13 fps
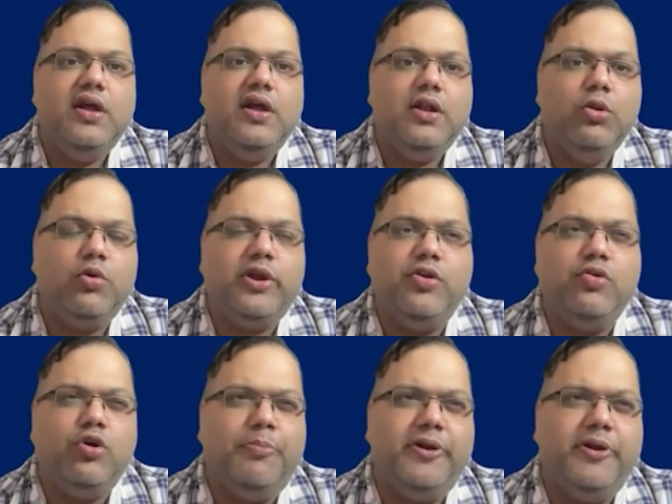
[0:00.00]
Look into
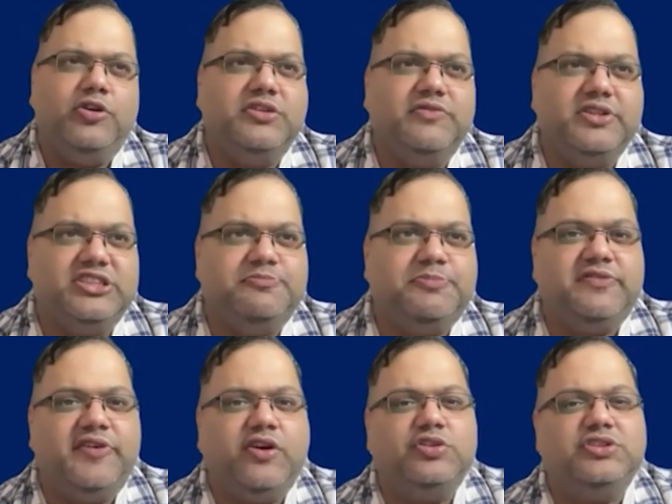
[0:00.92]
open question versus
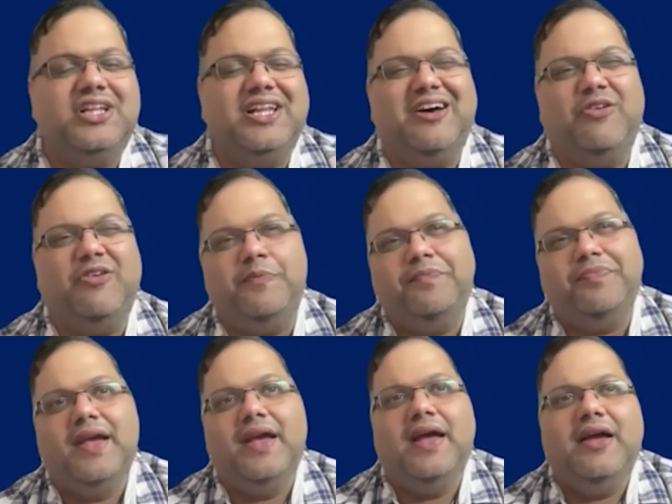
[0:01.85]
specific question now.
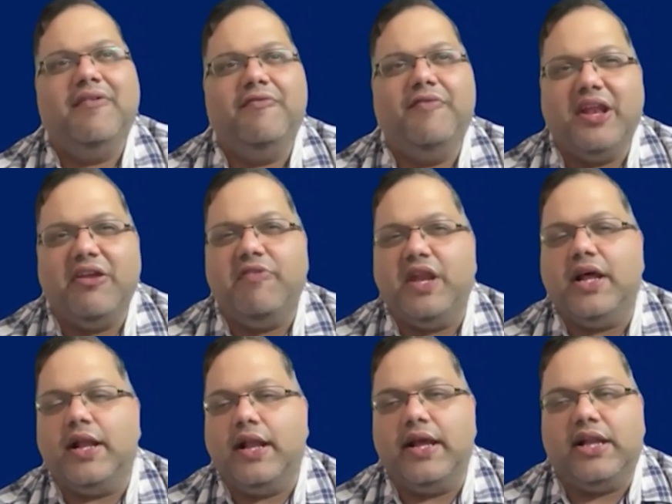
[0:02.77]
Very, very
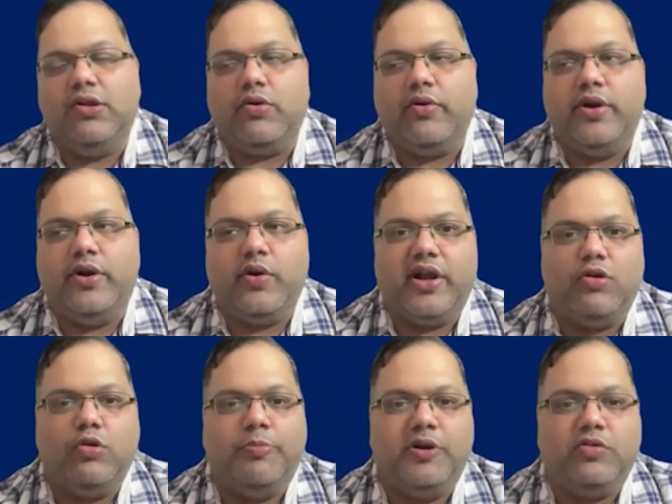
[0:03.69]
unlikely you're going to get an
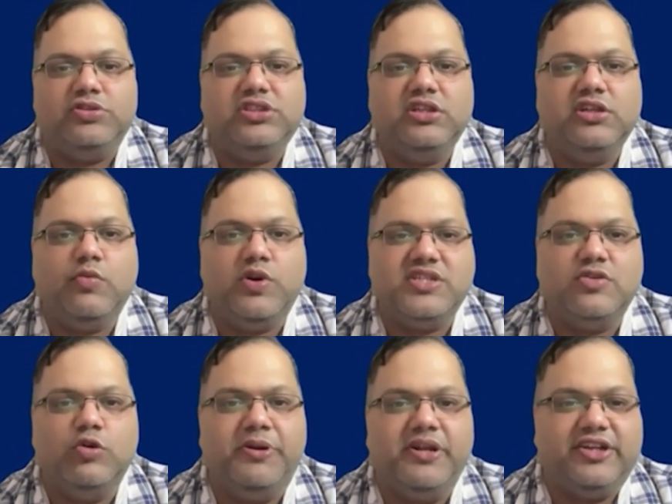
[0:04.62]
open question. Now, what is an
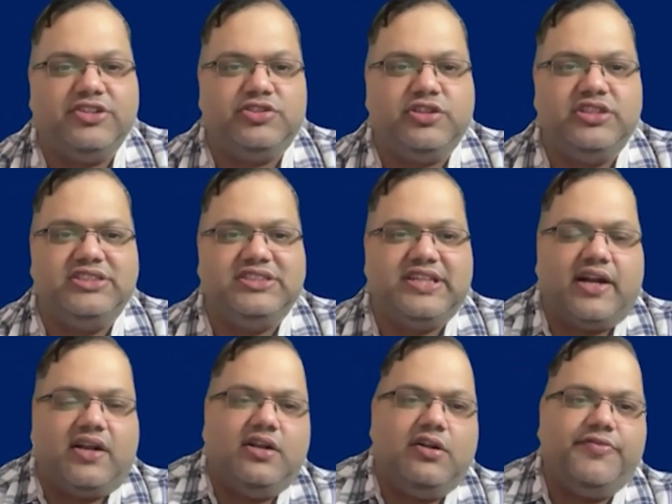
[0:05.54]
open question is
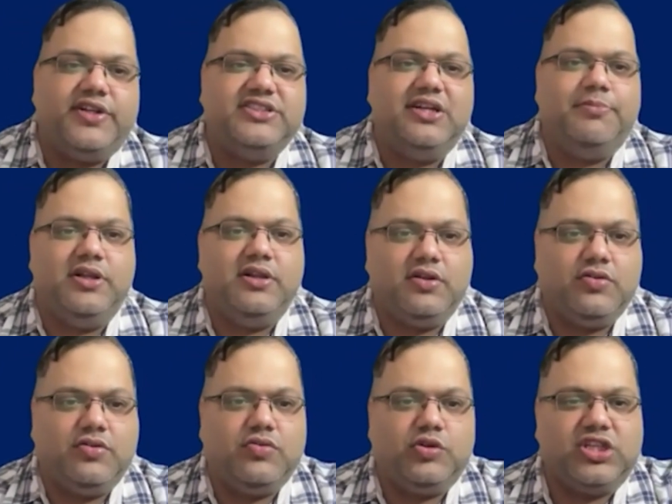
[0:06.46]
that? Now, for example,
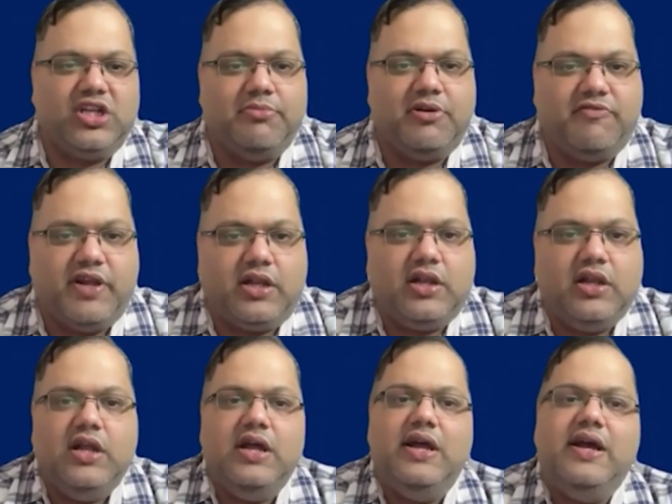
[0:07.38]
question number one,
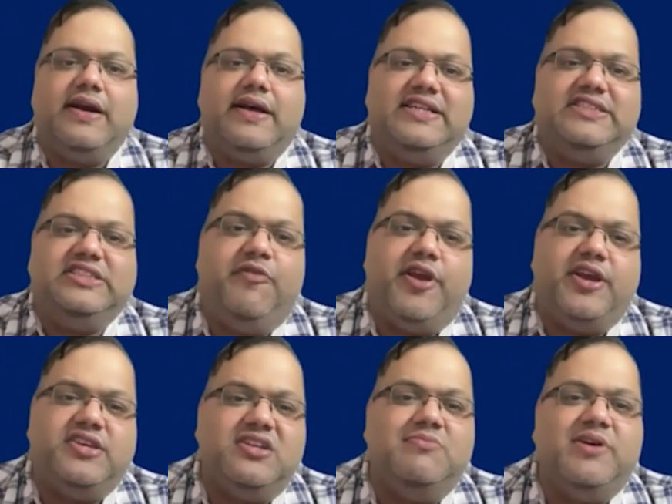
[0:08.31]

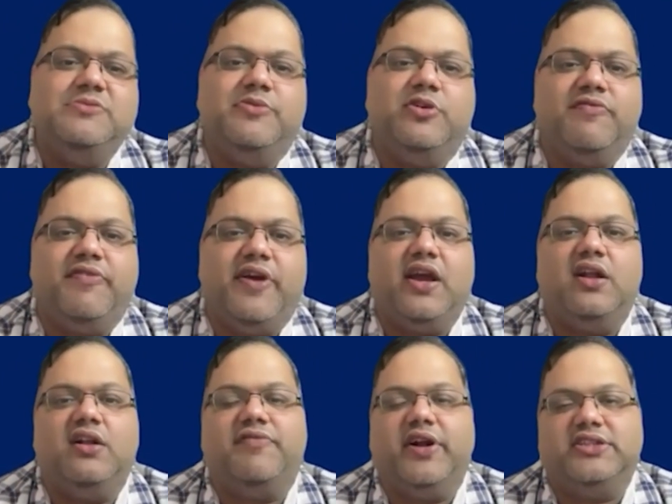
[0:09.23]
classification and management of
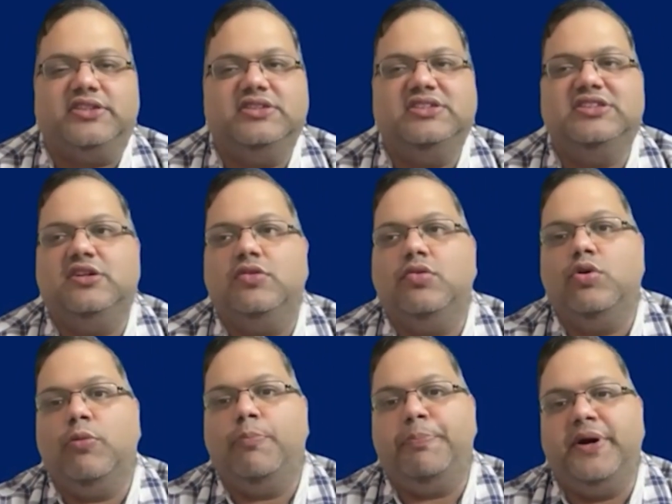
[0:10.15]
ankle fracture. This is an
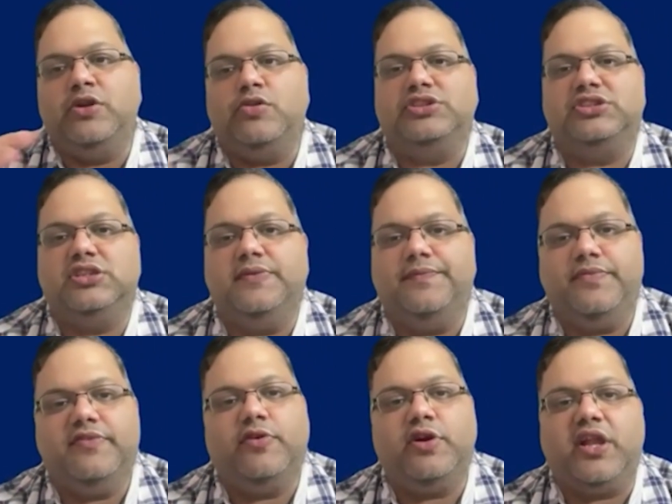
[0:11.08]
open question
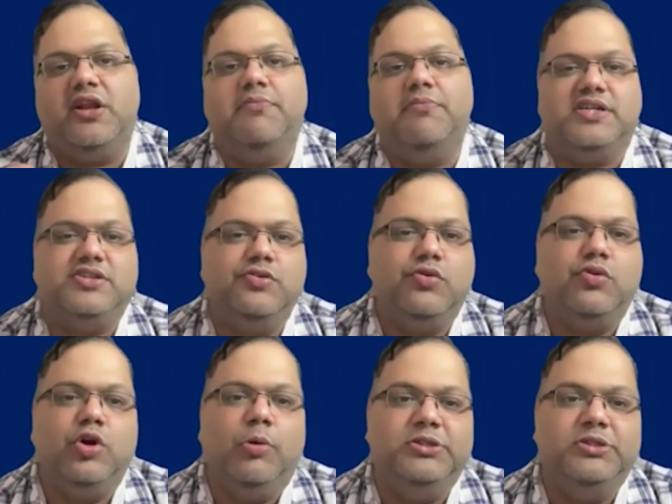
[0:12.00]
for 10 marks. You don't
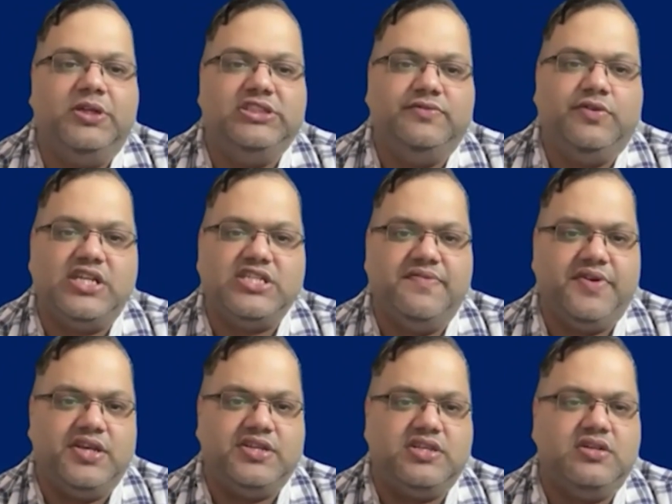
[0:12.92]
know how much marks is for
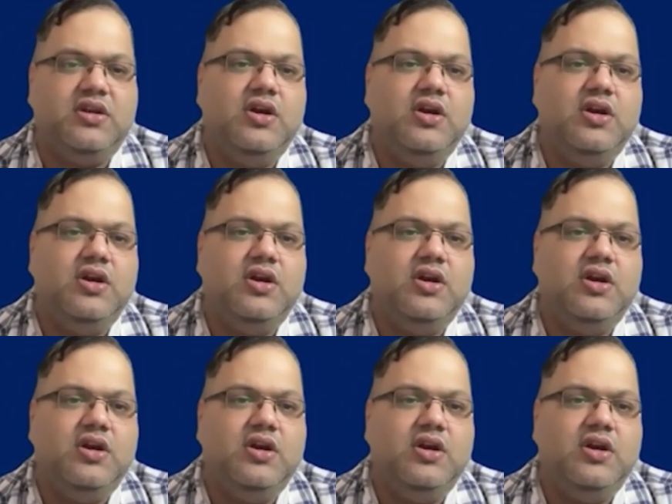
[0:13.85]
classification,